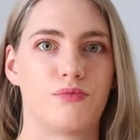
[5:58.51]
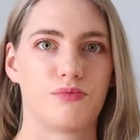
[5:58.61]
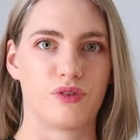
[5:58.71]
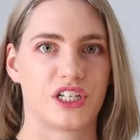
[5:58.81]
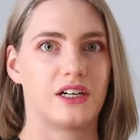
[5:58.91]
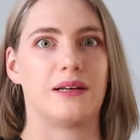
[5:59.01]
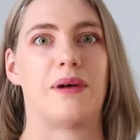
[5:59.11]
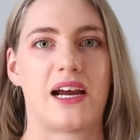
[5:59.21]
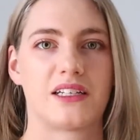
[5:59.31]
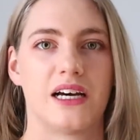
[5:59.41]
return it
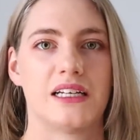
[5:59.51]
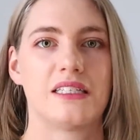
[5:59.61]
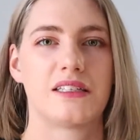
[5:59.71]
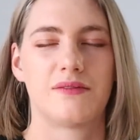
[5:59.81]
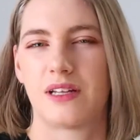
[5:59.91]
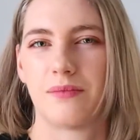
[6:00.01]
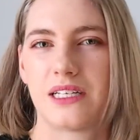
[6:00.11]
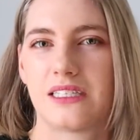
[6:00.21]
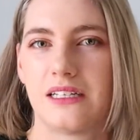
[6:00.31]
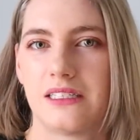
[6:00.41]
back to us, if that
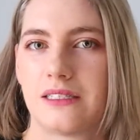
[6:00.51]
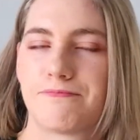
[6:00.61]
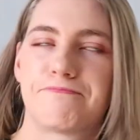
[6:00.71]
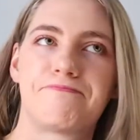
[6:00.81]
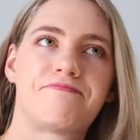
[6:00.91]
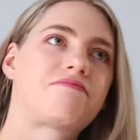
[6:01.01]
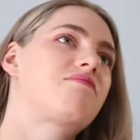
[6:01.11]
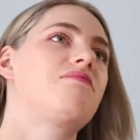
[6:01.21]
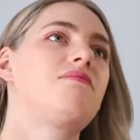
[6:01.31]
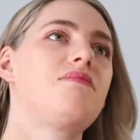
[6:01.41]
makes sense.
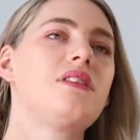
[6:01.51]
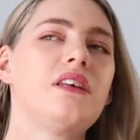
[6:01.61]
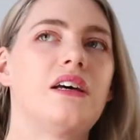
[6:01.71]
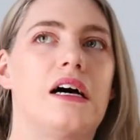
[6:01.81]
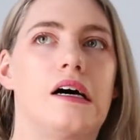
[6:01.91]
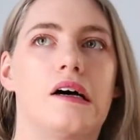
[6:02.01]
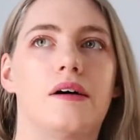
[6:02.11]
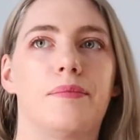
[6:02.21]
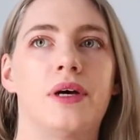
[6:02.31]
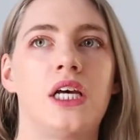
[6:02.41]
Yeah,